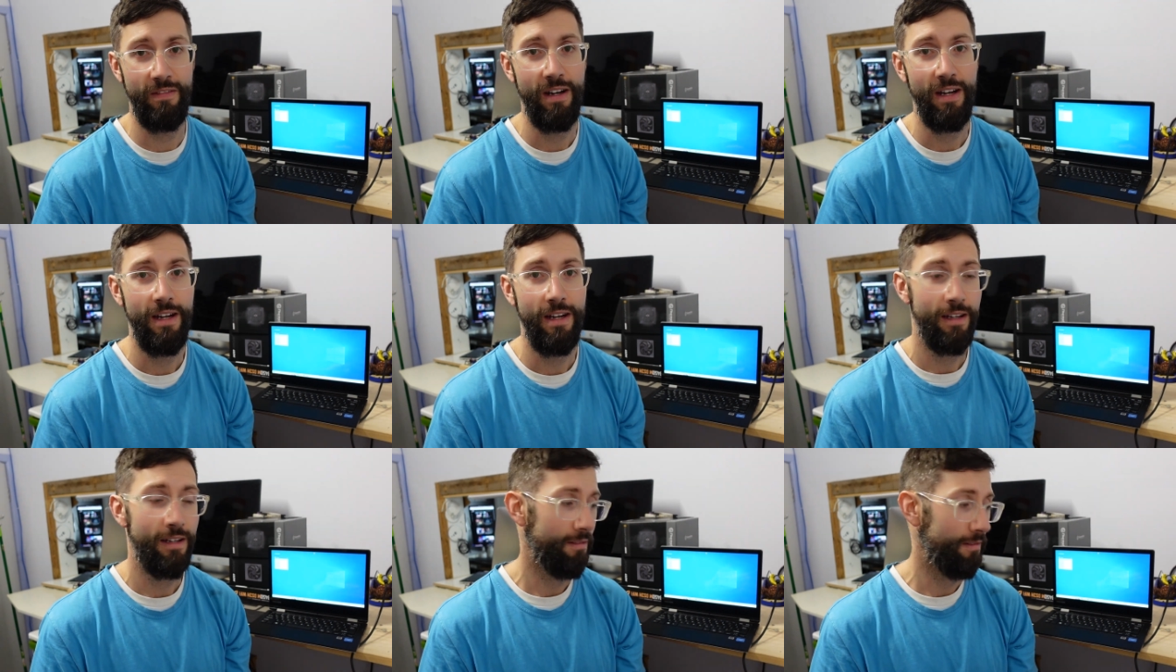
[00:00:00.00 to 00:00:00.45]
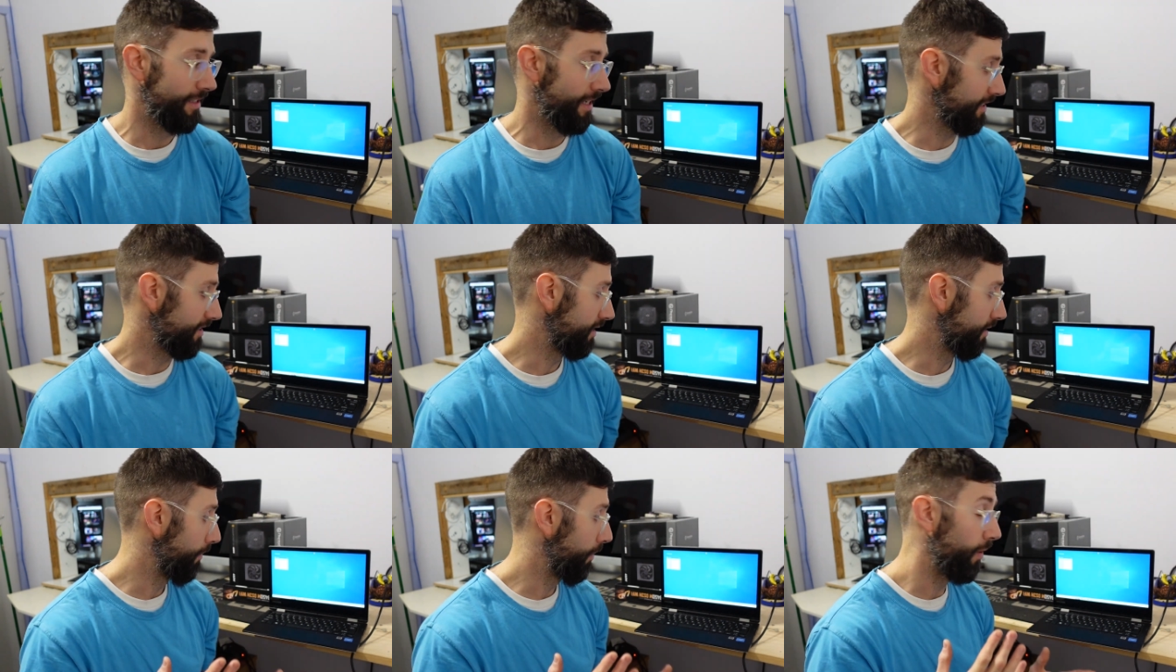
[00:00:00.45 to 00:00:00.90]
It
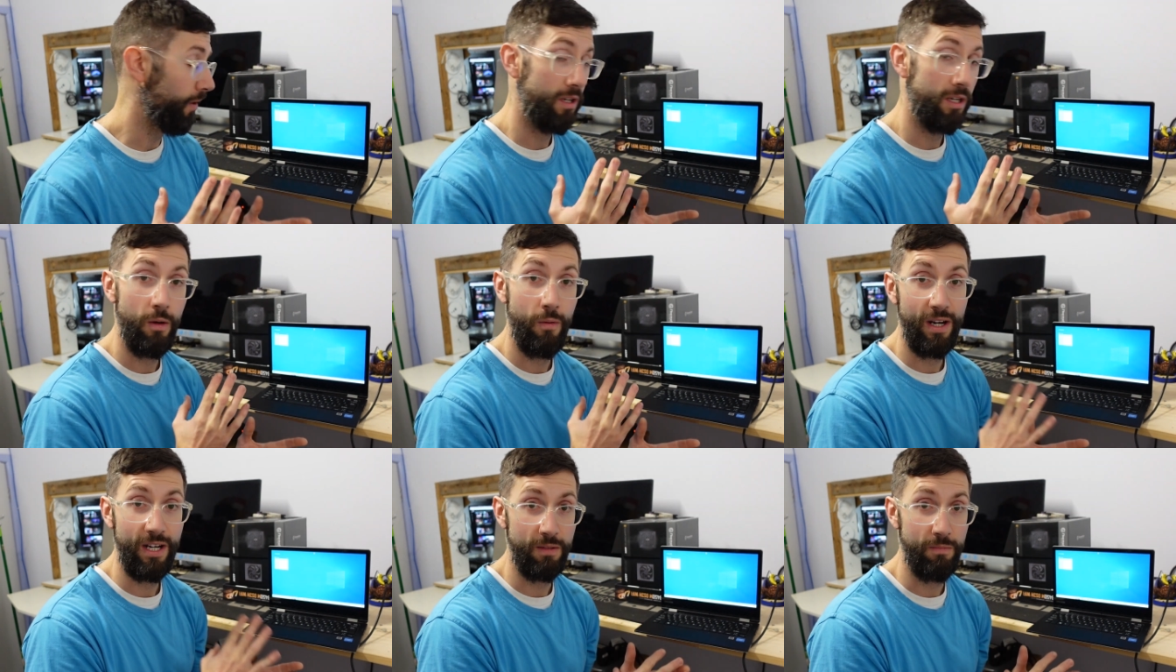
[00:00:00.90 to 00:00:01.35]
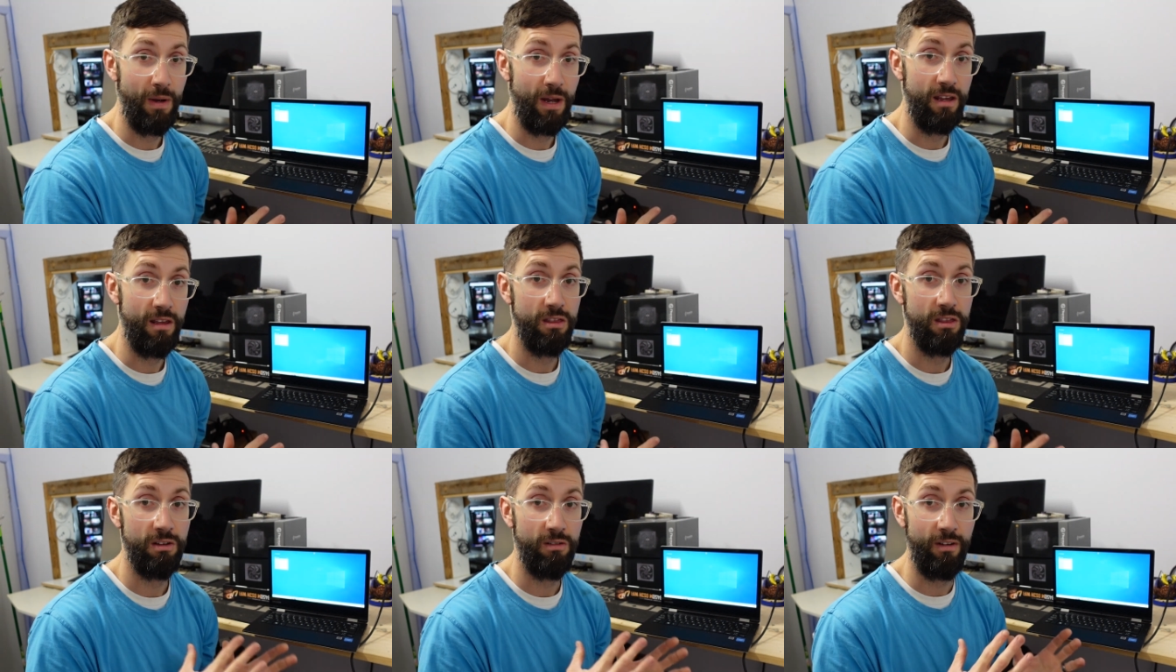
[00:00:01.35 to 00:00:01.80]
does support U S
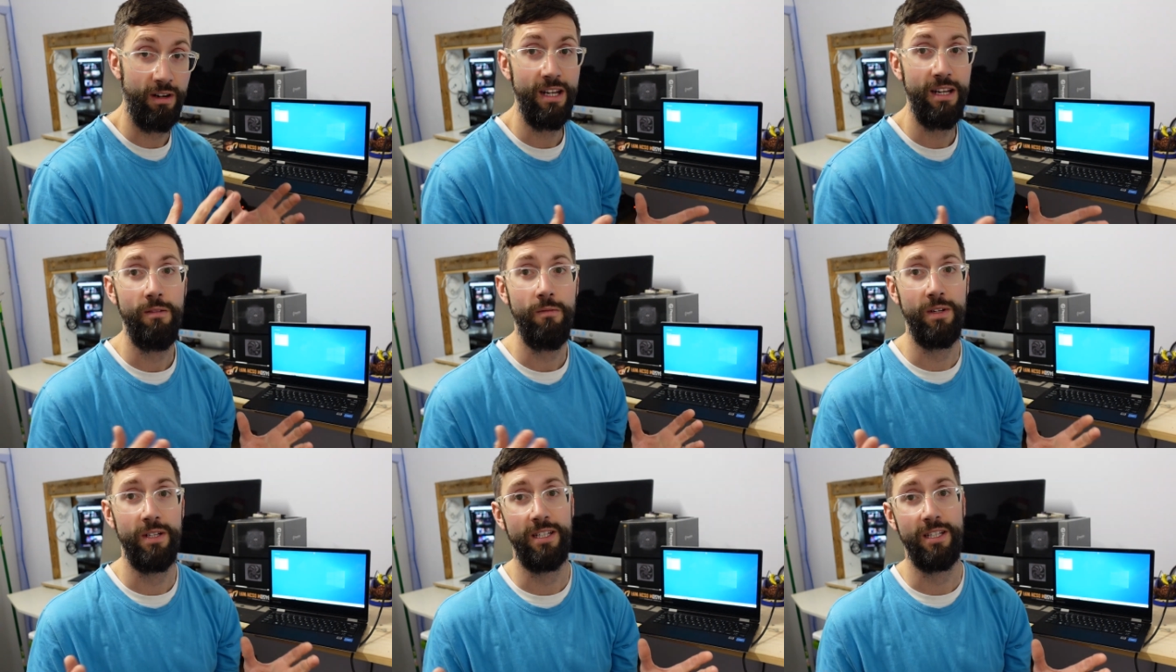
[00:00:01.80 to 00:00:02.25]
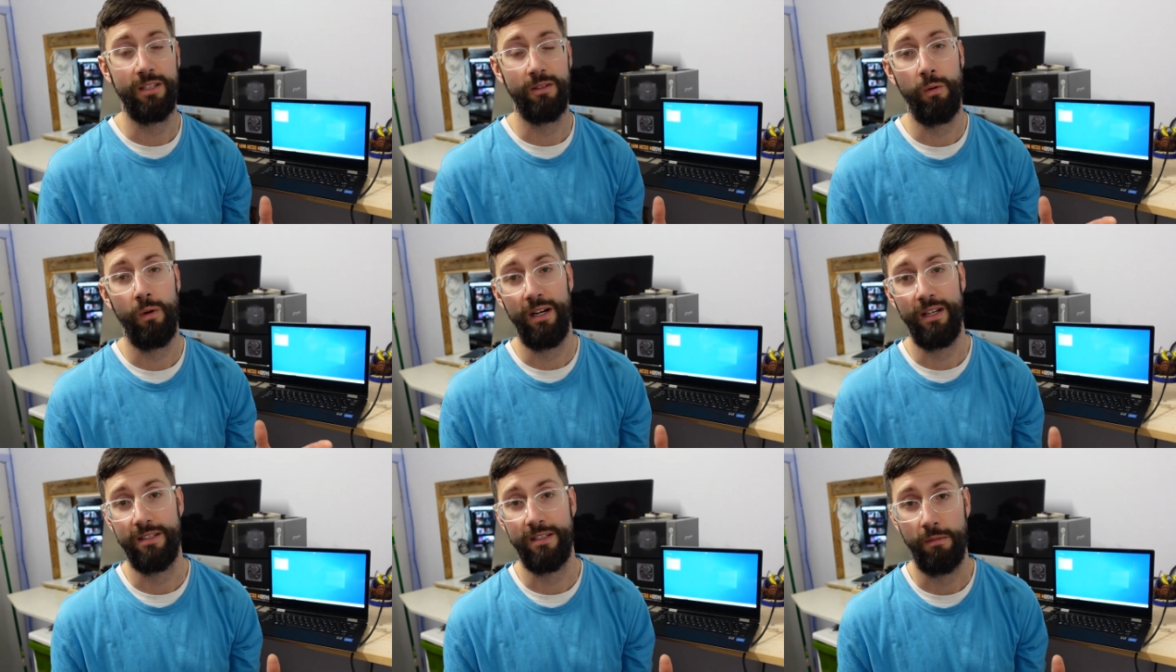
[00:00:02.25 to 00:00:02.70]
B three, which is
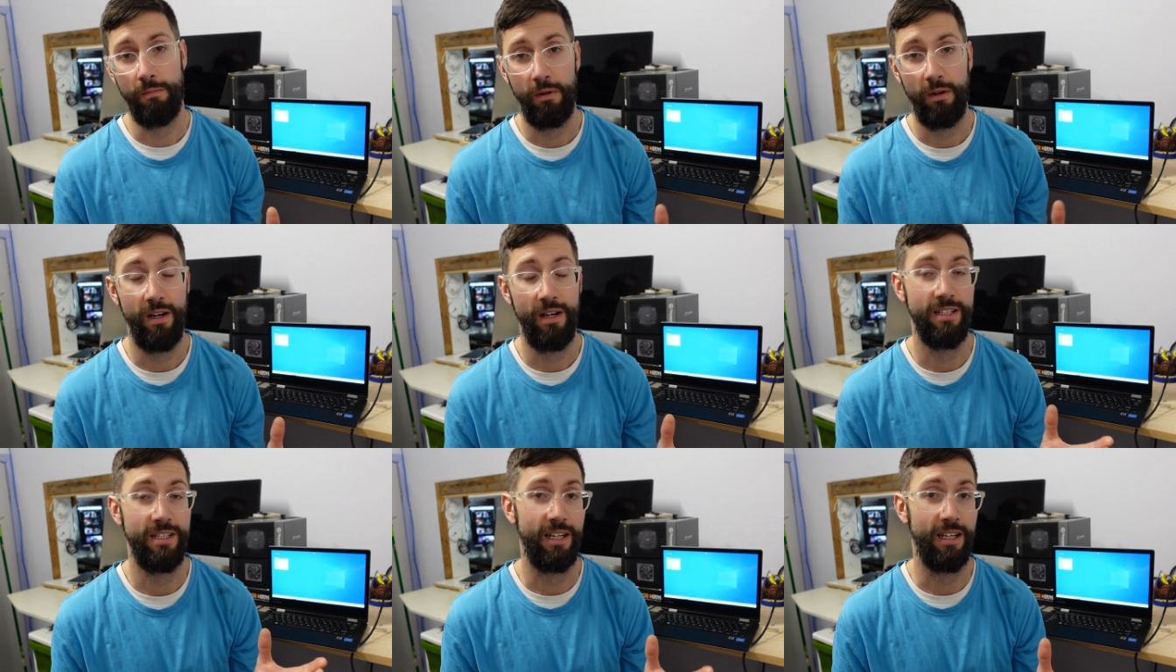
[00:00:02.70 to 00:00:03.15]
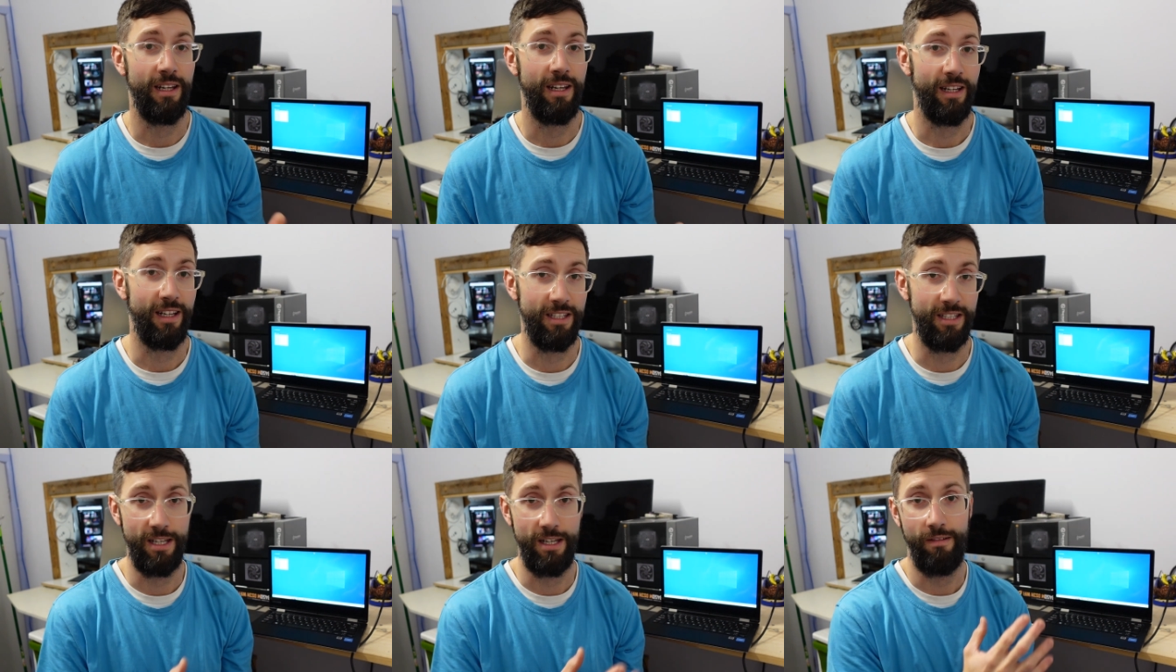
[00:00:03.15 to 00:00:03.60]
quite surprising
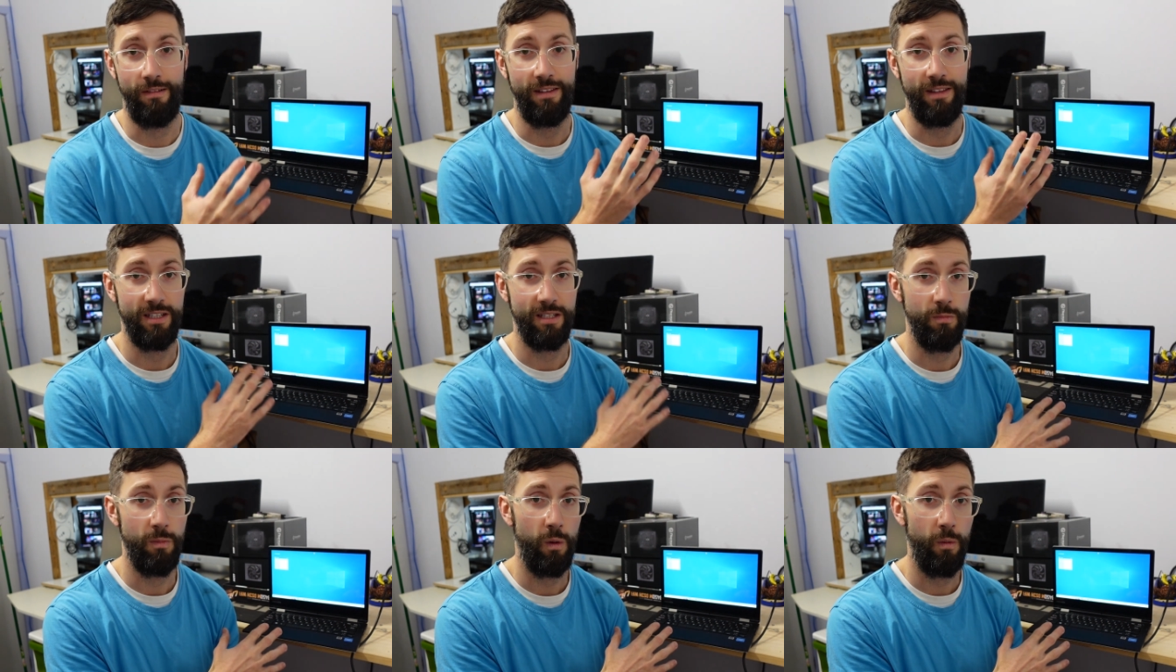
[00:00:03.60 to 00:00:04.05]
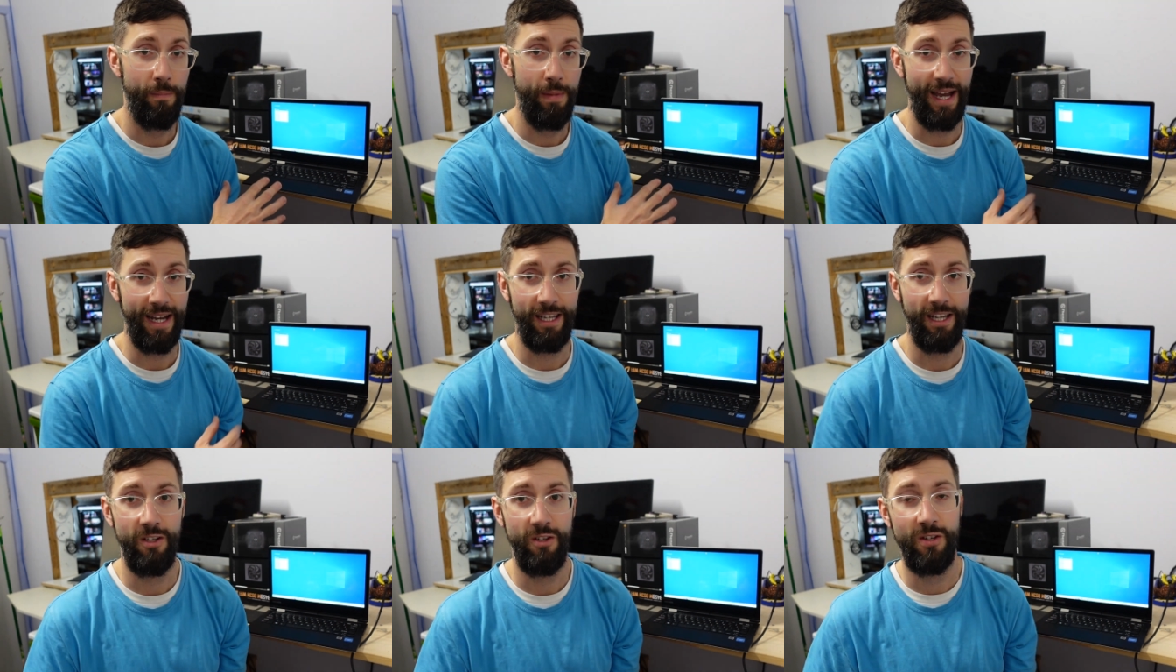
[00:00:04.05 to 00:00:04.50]
considering the small
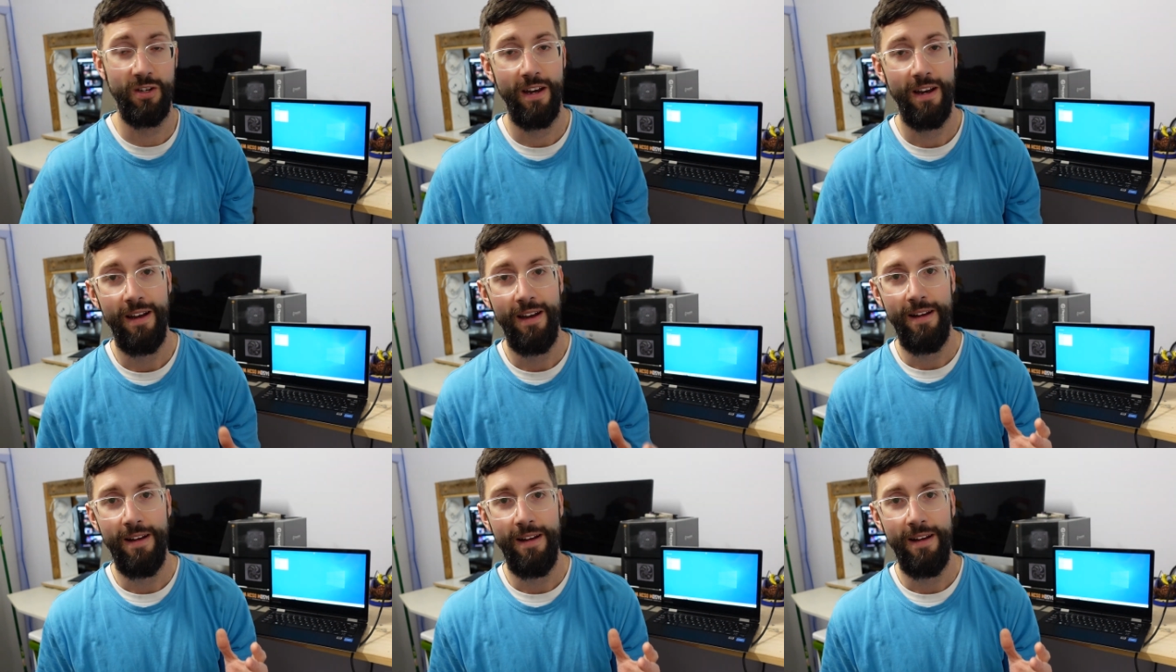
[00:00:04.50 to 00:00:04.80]
package.